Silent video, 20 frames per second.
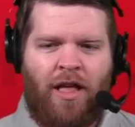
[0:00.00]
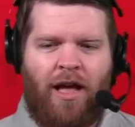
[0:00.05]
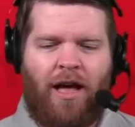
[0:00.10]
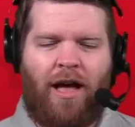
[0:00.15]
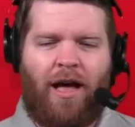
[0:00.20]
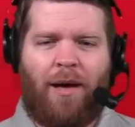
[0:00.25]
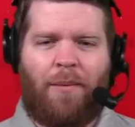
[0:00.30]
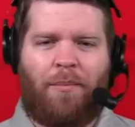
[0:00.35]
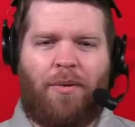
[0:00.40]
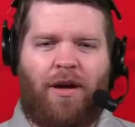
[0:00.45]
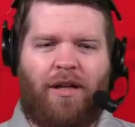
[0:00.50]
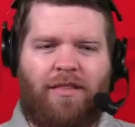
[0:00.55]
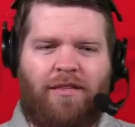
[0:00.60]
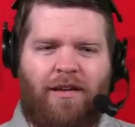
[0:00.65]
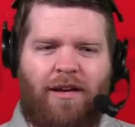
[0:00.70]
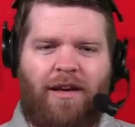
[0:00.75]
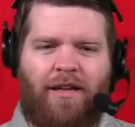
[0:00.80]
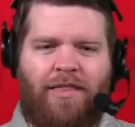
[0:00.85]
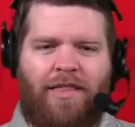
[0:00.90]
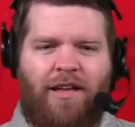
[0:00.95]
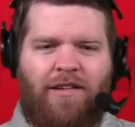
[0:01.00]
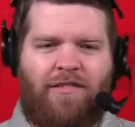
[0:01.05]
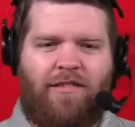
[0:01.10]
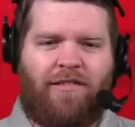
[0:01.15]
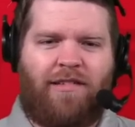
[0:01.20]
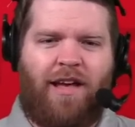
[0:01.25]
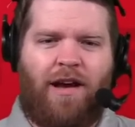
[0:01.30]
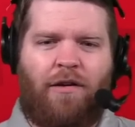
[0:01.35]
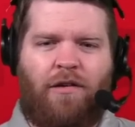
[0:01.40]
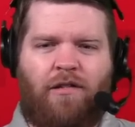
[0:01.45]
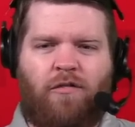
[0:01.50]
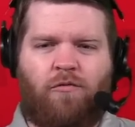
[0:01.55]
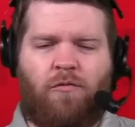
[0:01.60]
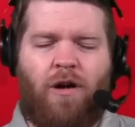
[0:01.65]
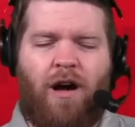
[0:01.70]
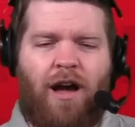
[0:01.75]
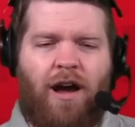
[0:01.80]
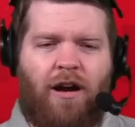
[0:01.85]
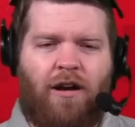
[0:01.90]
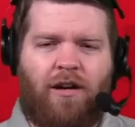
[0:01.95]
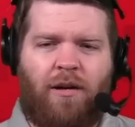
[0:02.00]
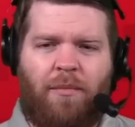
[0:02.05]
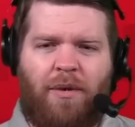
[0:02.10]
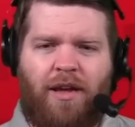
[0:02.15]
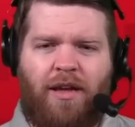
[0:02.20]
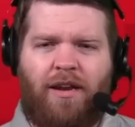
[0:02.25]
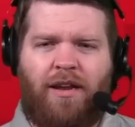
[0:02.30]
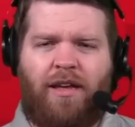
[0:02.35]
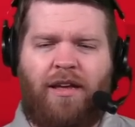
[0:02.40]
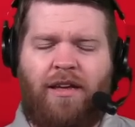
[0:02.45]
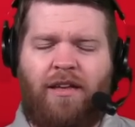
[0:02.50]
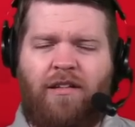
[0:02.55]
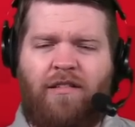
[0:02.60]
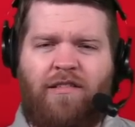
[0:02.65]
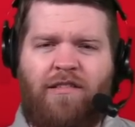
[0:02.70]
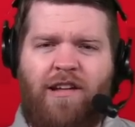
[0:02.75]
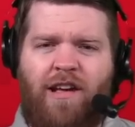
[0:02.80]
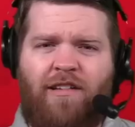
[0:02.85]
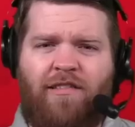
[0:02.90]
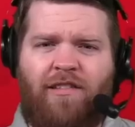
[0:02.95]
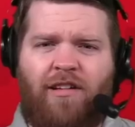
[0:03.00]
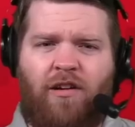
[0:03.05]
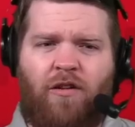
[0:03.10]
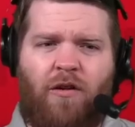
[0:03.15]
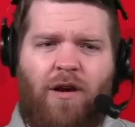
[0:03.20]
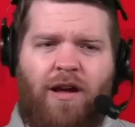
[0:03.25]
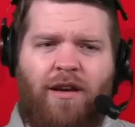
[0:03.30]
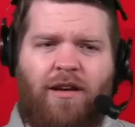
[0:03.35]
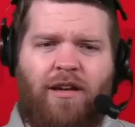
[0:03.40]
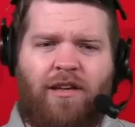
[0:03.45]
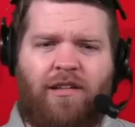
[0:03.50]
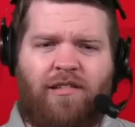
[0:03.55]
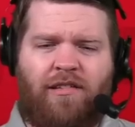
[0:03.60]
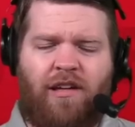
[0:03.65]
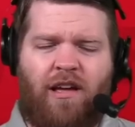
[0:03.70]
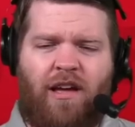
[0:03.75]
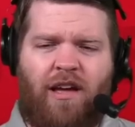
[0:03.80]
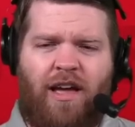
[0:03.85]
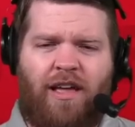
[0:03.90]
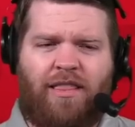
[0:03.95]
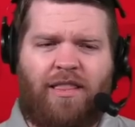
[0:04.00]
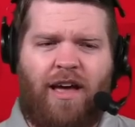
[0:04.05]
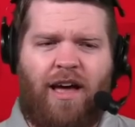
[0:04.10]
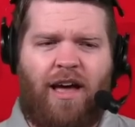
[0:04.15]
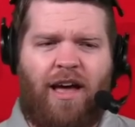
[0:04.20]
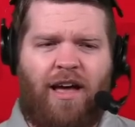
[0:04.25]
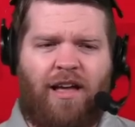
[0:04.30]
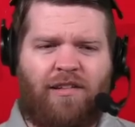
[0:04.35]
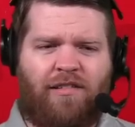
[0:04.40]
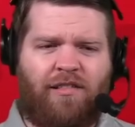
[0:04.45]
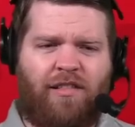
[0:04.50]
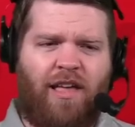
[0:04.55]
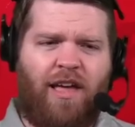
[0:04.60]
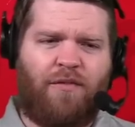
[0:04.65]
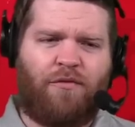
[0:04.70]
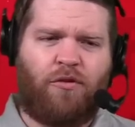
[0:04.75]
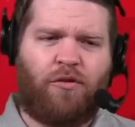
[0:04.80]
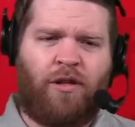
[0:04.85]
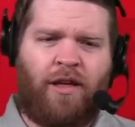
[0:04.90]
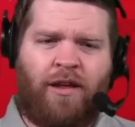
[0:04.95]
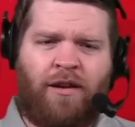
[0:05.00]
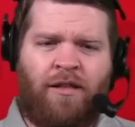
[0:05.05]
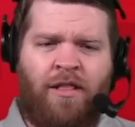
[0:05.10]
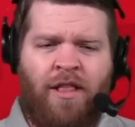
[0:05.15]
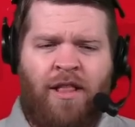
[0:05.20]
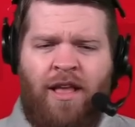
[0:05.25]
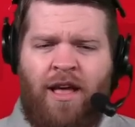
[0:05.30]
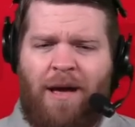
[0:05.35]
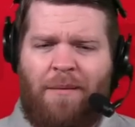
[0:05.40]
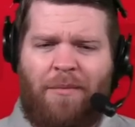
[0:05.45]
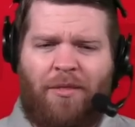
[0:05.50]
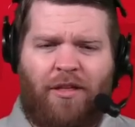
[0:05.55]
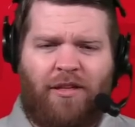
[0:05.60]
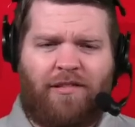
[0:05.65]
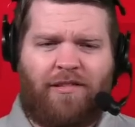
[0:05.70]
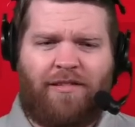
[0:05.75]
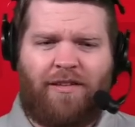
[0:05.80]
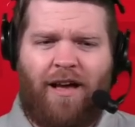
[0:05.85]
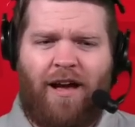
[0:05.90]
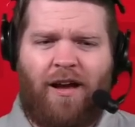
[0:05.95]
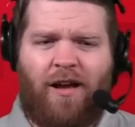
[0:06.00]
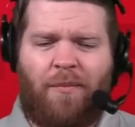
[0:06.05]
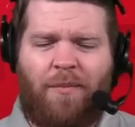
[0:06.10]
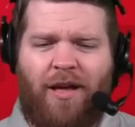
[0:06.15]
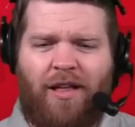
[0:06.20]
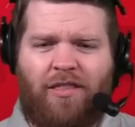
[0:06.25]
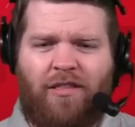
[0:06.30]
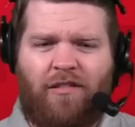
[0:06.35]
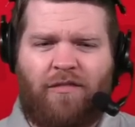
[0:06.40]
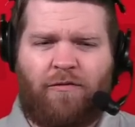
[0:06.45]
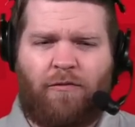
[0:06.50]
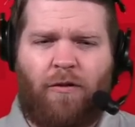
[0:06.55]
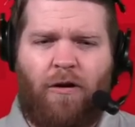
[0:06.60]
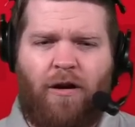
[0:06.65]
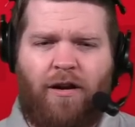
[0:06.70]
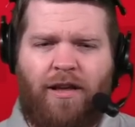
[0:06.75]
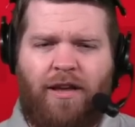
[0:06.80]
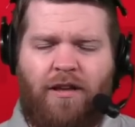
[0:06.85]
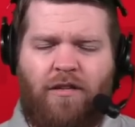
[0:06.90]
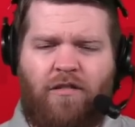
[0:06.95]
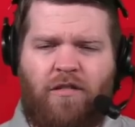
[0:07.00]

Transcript: But that's just how he's wired. I mean, he's chasing greatness at the highest level. And, I mean, let's talk about this run he